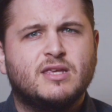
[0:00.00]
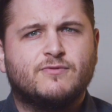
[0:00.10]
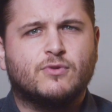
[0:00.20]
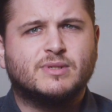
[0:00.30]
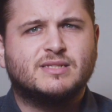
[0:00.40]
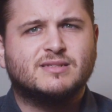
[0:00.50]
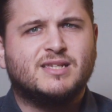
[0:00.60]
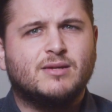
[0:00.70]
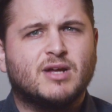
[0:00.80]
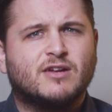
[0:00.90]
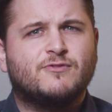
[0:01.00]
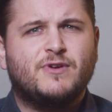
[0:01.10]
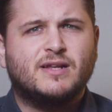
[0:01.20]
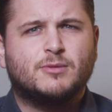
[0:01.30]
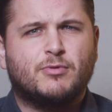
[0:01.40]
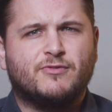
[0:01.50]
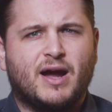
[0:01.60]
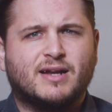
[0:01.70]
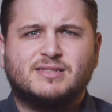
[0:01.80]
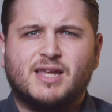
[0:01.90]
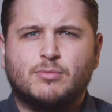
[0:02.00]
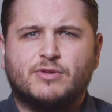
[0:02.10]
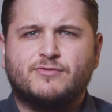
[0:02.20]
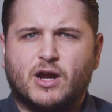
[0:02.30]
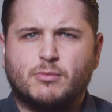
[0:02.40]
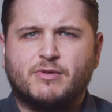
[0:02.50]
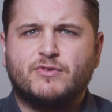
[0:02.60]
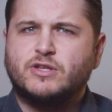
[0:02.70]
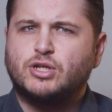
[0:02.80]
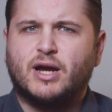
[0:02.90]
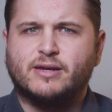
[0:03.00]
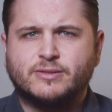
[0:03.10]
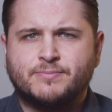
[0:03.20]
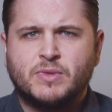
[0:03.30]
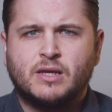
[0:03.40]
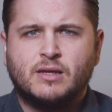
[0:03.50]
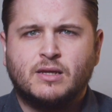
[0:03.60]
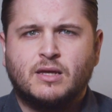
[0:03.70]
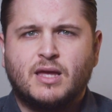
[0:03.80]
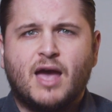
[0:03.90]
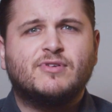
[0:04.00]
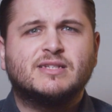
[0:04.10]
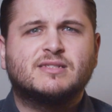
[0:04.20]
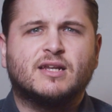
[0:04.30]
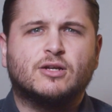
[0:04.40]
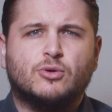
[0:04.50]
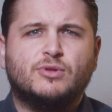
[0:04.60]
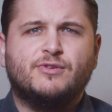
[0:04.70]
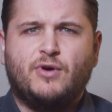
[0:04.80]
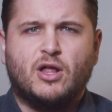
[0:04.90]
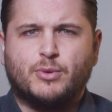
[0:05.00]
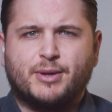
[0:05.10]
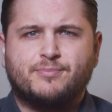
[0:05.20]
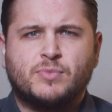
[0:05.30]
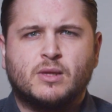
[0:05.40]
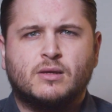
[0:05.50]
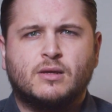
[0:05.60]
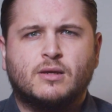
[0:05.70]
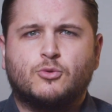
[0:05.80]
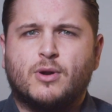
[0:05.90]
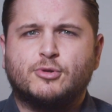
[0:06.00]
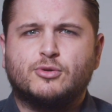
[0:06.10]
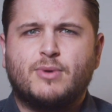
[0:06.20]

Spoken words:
influence is deemed unfit to provide a stable environment for the child. Evidence can include the following: criminal